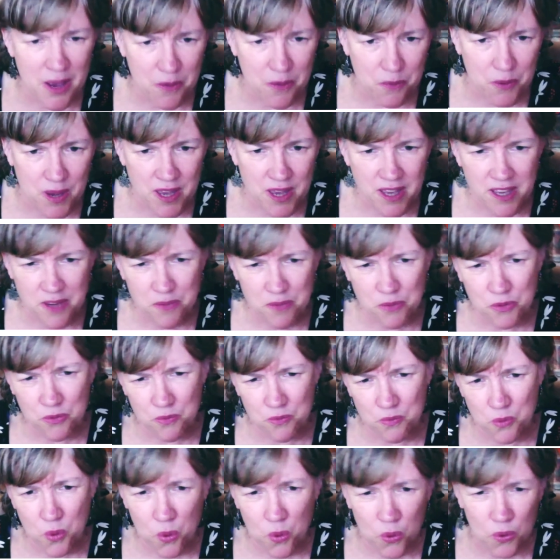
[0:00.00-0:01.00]
where he would
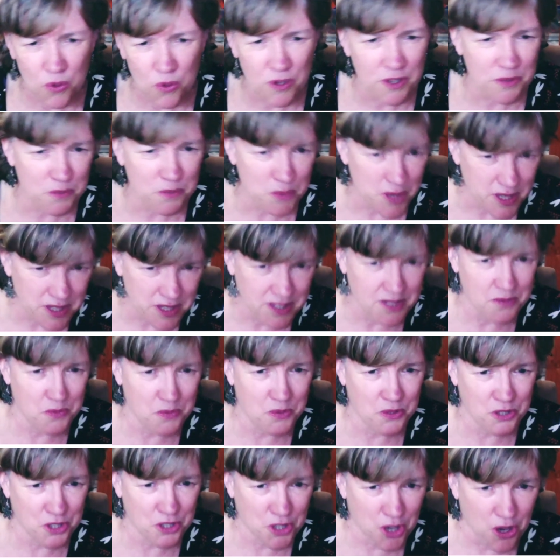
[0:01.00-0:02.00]
walk and where he
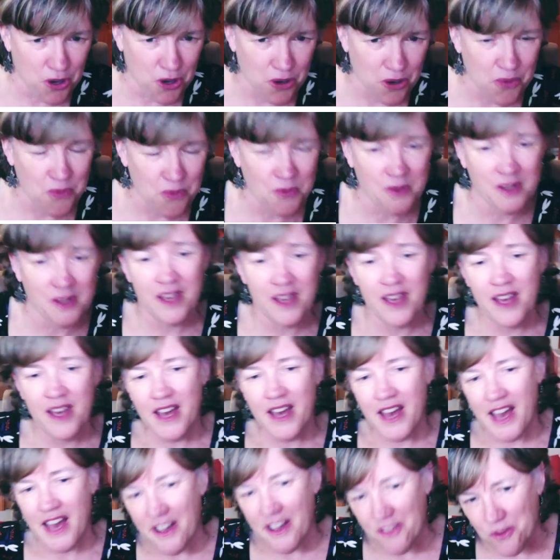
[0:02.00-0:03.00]
would go and
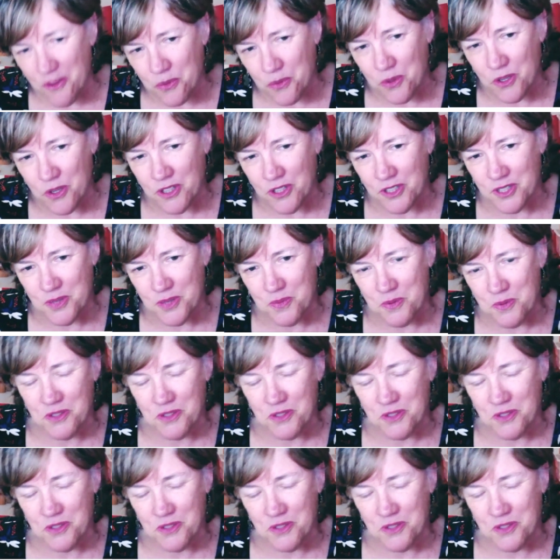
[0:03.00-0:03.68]
how the workers would